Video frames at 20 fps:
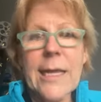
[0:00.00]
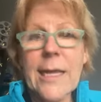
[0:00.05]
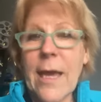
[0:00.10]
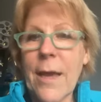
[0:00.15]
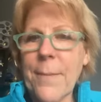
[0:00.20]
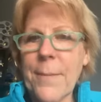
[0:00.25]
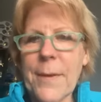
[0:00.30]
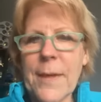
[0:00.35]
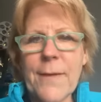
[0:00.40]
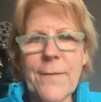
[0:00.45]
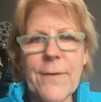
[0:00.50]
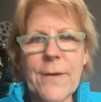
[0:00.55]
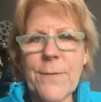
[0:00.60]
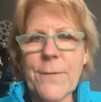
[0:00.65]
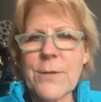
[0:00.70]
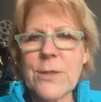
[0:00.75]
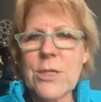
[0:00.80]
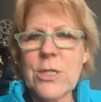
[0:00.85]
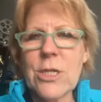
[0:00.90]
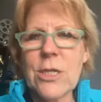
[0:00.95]
Yep, even
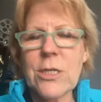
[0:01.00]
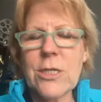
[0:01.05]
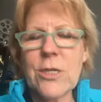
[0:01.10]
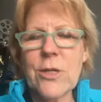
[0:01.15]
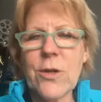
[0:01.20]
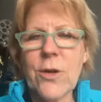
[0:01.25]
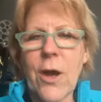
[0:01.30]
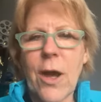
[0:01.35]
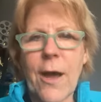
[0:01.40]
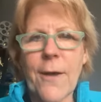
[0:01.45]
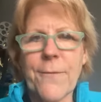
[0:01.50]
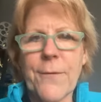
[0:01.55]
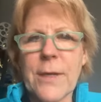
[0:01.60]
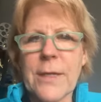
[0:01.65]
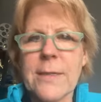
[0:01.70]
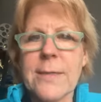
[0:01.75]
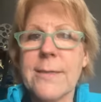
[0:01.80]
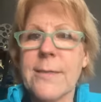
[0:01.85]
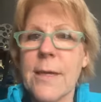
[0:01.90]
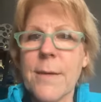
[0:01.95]
if it's just your
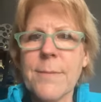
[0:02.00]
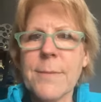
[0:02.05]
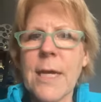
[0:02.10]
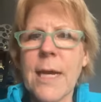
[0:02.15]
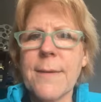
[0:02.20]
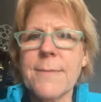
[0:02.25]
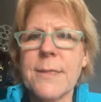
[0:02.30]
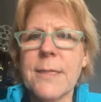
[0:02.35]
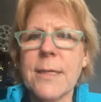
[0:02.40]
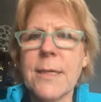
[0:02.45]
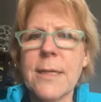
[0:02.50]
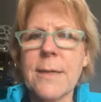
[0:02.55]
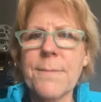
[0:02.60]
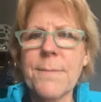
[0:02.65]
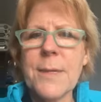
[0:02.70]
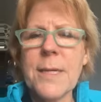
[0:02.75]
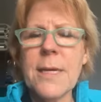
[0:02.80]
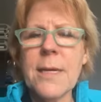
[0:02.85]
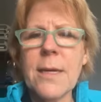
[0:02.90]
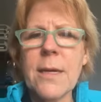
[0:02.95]
coffee. And sometimes it can
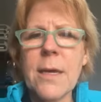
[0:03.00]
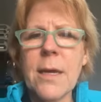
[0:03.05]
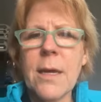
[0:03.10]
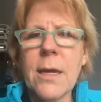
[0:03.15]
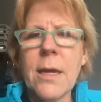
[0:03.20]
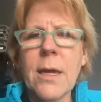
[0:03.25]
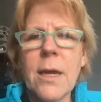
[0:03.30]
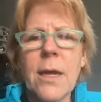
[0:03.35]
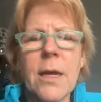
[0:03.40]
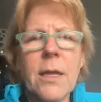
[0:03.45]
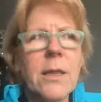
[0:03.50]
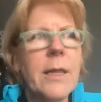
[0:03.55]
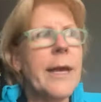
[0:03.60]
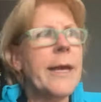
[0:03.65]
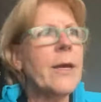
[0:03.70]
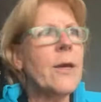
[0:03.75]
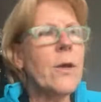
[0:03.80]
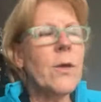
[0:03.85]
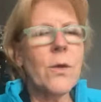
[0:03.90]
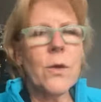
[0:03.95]
be
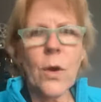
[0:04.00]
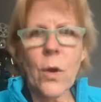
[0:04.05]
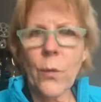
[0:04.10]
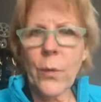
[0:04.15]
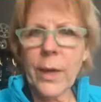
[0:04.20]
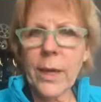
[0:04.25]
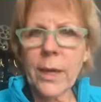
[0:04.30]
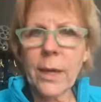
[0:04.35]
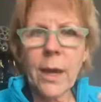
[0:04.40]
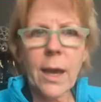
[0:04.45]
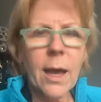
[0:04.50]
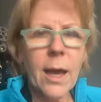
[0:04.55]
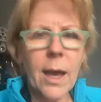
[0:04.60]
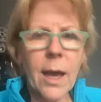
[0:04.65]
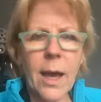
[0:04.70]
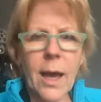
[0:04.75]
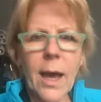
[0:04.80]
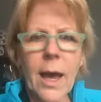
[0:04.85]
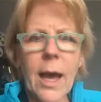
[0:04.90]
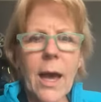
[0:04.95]
like going
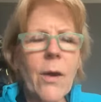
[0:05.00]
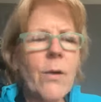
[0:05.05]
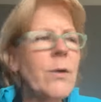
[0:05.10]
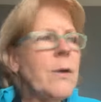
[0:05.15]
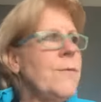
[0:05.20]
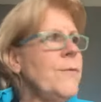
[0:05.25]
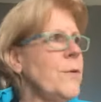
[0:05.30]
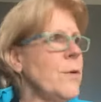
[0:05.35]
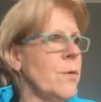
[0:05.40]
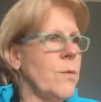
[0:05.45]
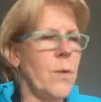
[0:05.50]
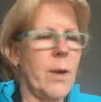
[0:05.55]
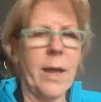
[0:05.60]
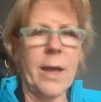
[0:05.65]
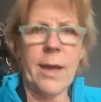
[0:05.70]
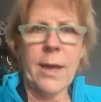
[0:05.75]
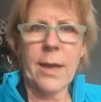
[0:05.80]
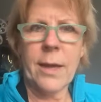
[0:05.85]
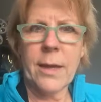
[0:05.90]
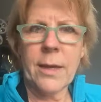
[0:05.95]
out of your
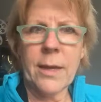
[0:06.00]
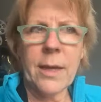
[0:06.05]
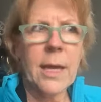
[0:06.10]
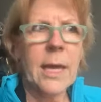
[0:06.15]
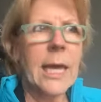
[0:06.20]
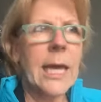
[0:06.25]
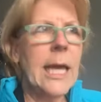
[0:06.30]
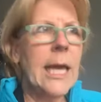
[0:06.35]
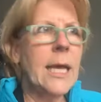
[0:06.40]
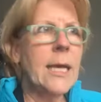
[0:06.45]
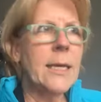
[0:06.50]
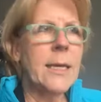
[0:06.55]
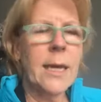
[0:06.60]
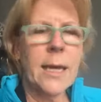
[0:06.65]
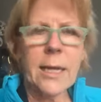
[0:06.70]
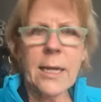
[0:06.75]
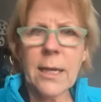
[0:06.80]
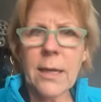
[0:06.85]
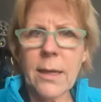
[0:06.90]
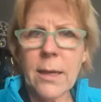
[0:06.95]
way and
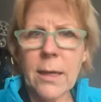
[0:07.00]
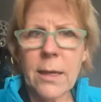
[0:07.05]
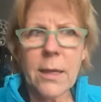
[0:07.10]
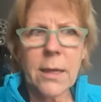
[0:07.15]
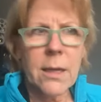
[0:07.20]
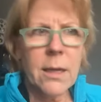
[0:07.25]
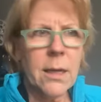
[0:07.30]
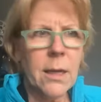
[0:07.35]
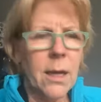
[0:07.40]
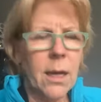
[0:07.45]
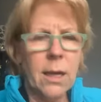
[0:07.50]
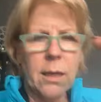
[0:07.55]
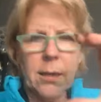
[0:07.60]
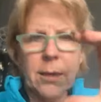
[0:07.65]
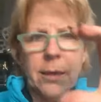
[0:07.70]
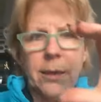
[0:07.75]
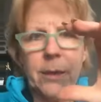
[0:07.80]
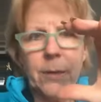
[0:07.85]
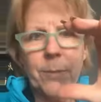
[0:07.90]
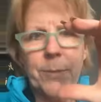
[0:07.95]
getting a
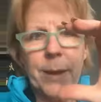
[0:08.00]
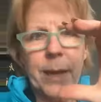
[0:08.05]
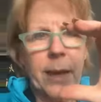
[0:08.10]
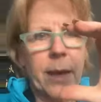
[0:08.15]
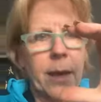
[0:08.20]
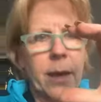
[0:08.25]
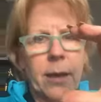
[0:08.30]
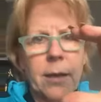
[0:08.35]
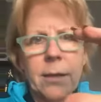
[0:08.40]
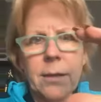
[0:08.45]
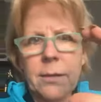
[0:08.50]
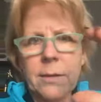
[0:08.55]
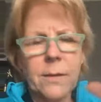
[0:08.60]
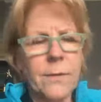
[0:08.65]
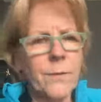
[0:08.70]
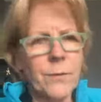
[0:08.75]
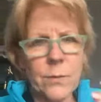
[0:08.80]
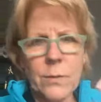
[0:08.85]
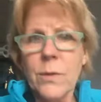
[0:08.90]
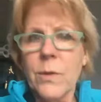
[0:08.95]
little bag.
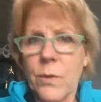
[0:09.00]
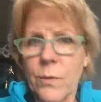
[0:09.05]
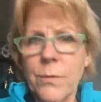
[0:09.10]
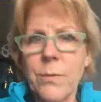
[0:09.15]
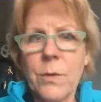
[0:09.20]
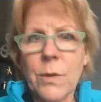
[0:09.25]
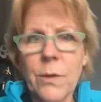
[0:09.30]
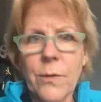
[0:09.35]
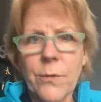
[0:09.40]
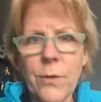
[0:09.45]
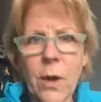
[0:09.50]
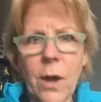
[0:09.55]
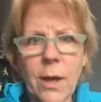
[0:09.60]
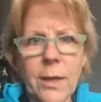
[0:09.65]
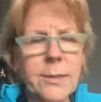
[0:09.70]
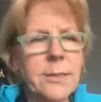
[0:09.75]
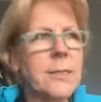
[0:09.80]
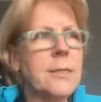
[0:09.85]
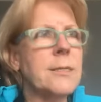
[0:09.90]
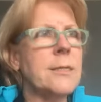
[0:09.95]
If you know,
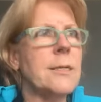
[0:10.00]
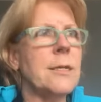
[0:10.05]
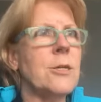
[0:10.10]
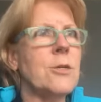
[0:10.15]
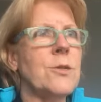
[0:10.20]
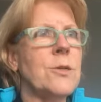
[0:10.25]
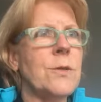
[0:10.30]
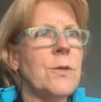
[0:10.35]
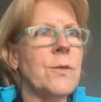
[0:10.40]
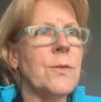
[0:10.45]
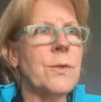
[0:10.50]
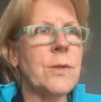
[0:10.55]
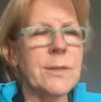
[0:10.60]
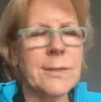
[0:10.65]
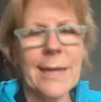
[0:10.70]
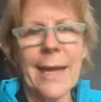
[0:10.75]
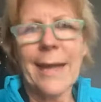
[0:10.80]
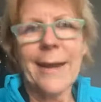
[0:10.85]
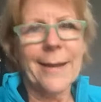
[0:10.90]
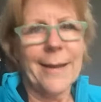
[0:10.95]
cost is an issue
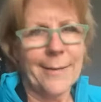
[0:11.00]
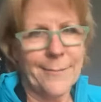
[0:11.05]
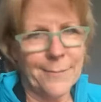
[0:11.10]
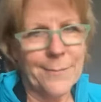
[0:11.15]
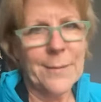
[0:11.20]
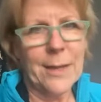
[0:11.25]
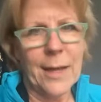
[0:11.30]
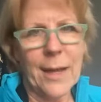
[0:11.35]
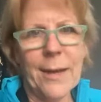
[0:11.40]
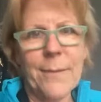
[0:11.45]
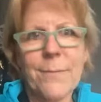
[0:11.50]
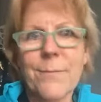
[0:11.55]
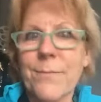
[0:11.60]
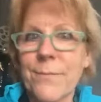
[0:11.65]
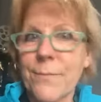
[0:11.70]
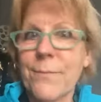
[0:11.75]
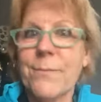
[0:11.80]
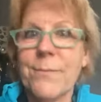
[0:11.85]
because I, I'm,